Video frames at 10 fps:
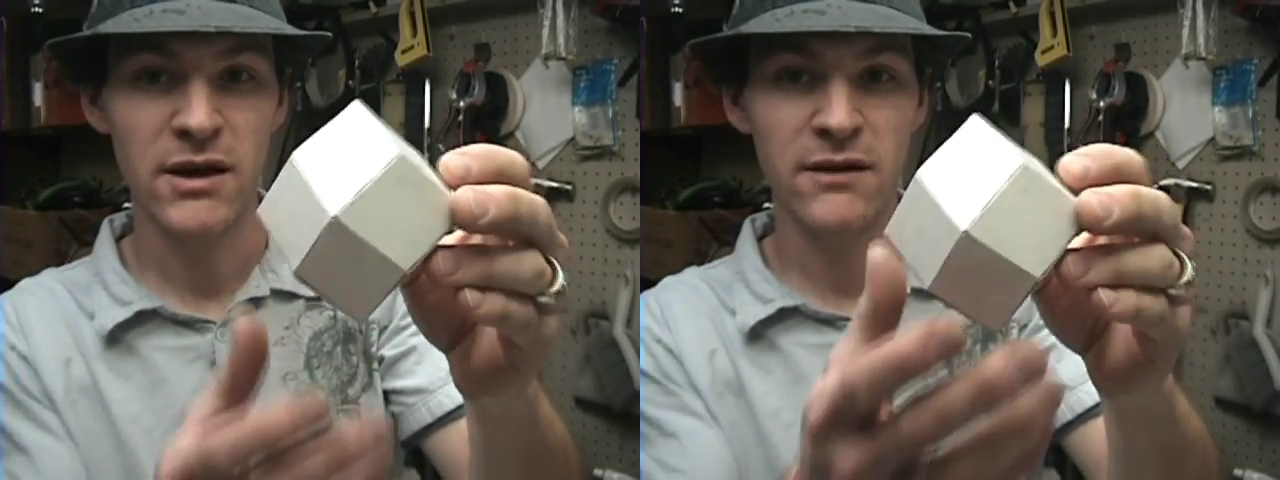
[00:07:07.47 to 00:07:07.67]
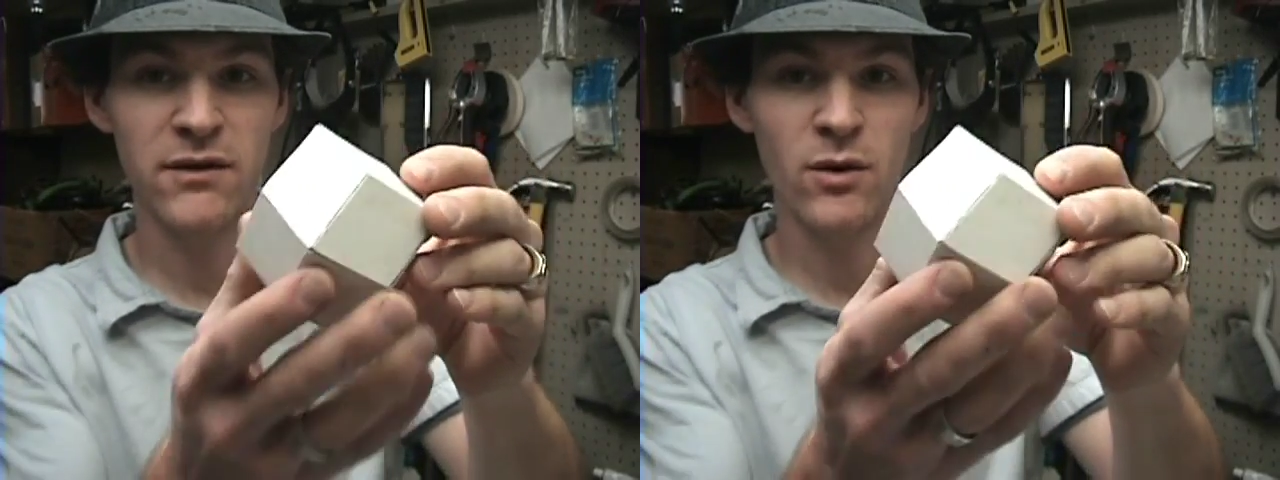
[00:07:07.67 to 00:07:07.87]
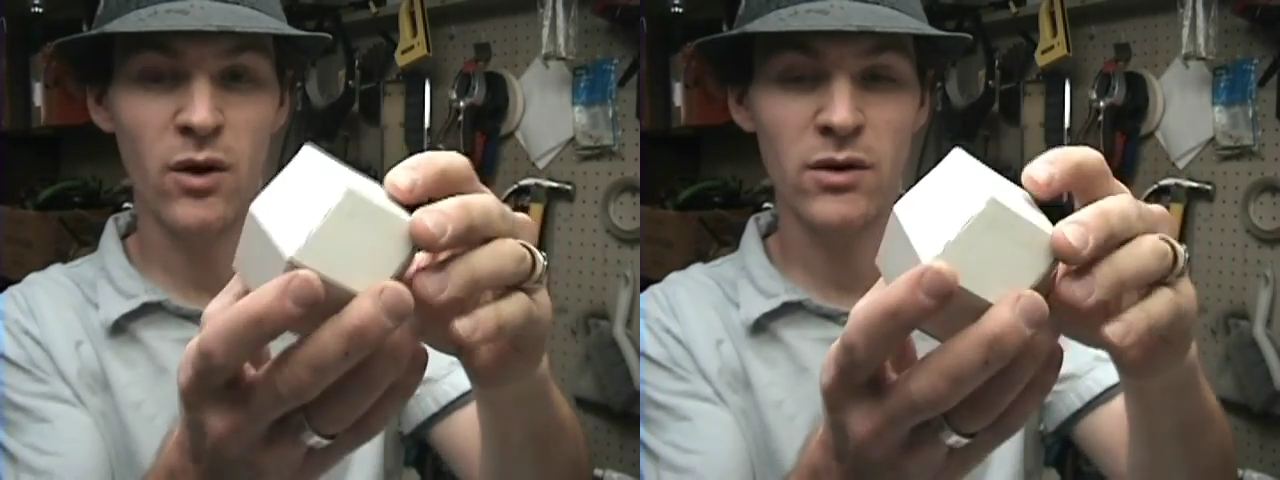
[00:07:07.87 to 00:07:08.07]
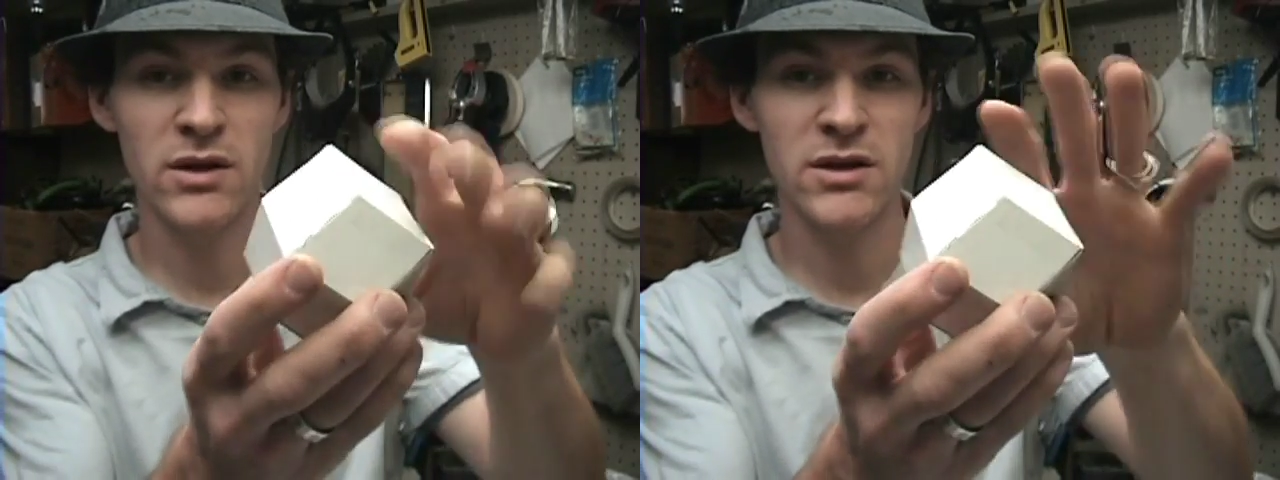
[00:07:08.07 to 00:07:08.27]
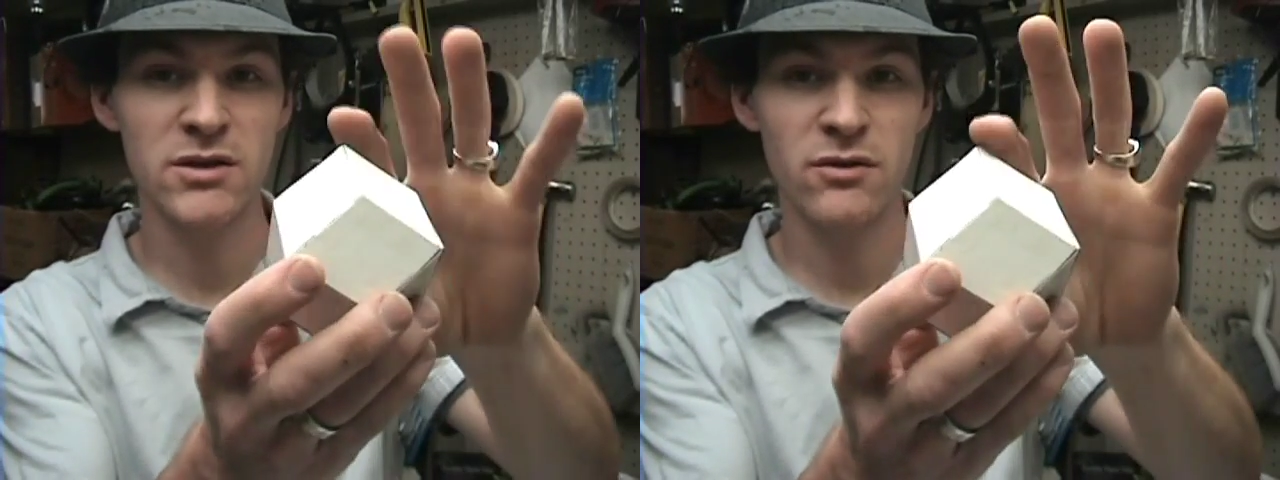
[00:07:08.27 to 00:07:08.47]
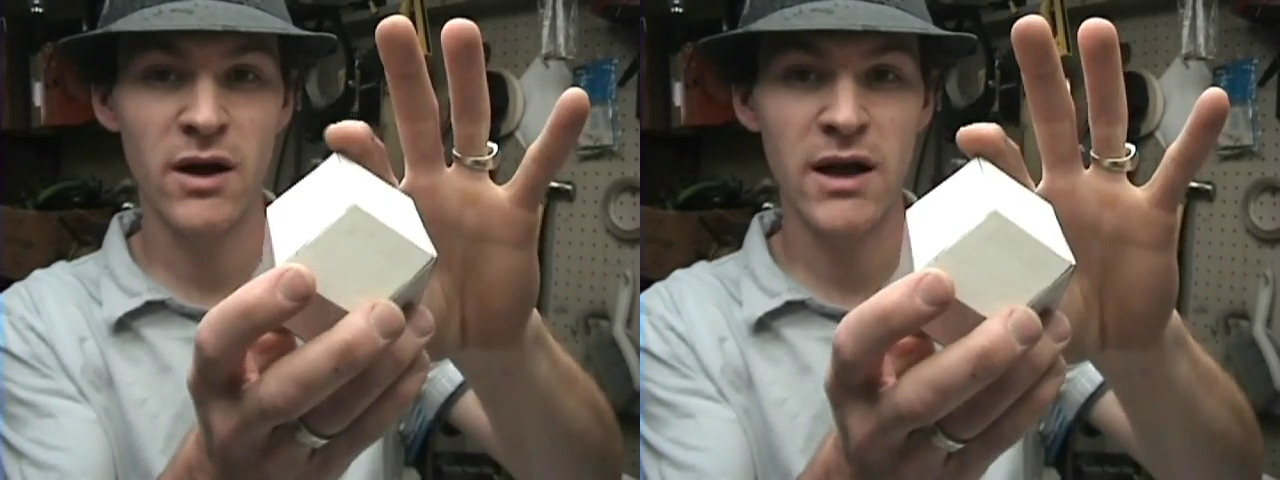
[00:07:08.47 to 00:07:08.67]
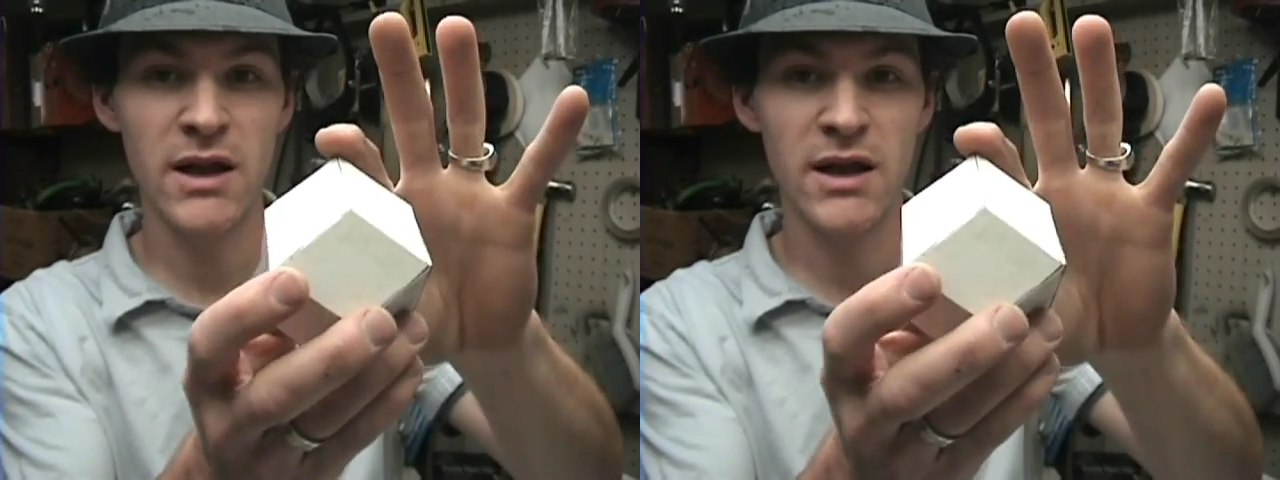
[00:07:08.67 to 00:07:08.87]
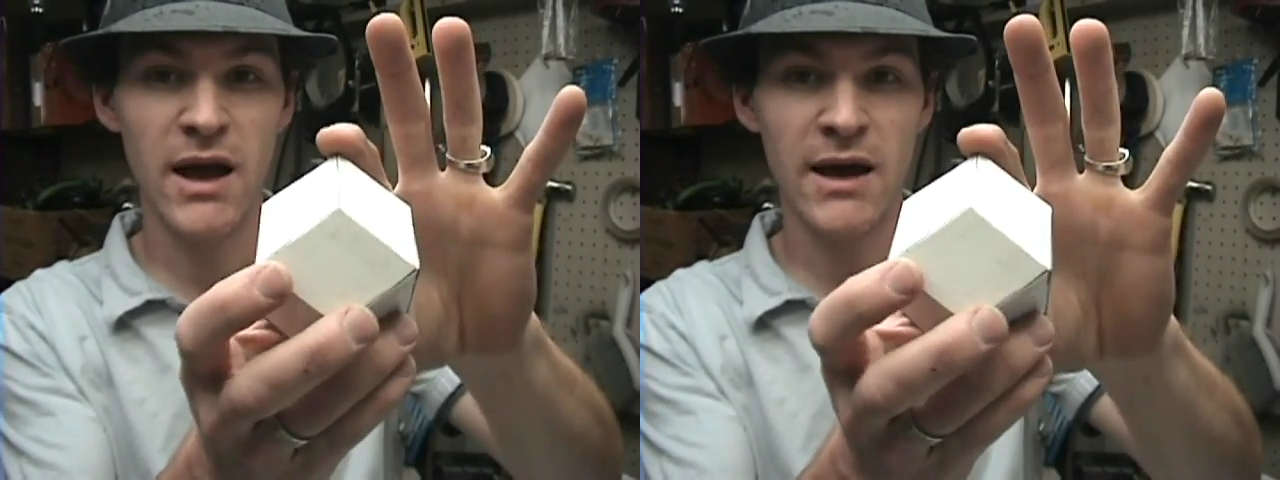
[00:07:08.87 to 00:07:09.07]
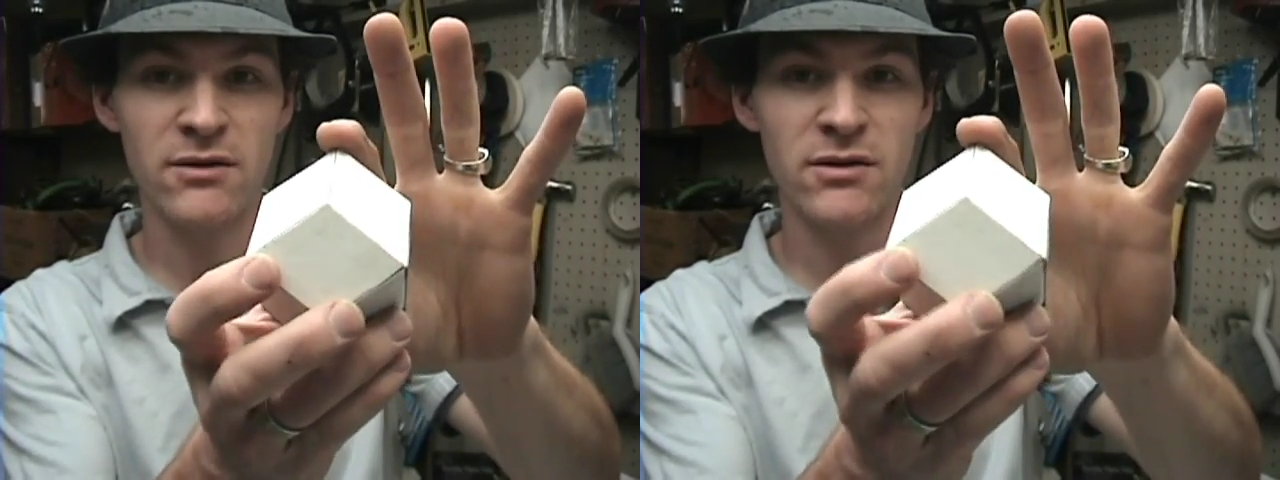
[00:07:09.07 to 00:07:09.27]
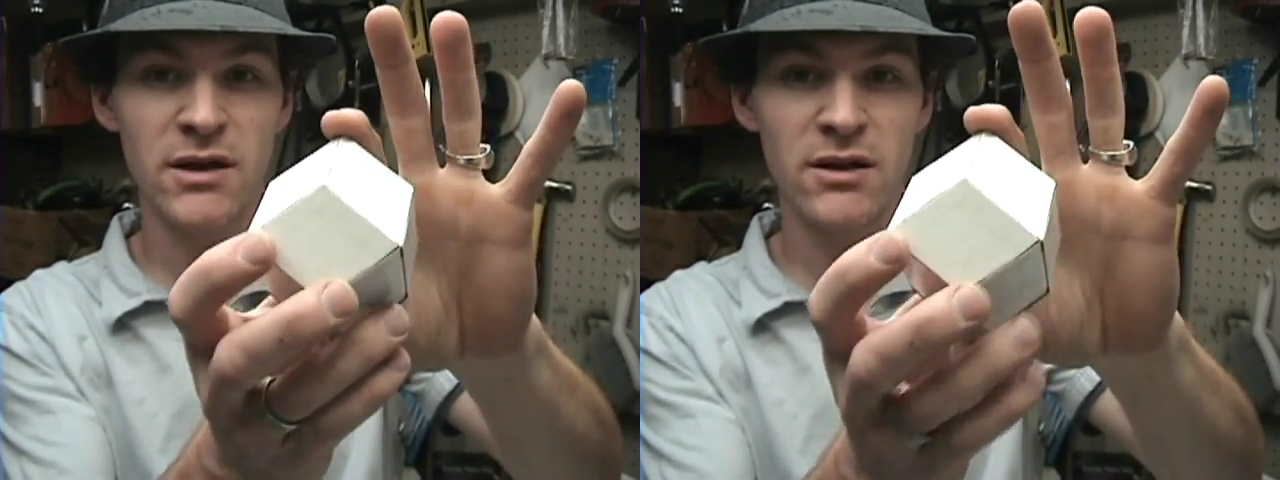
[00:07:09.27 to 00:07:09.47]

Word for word: If you hold it just right, it actually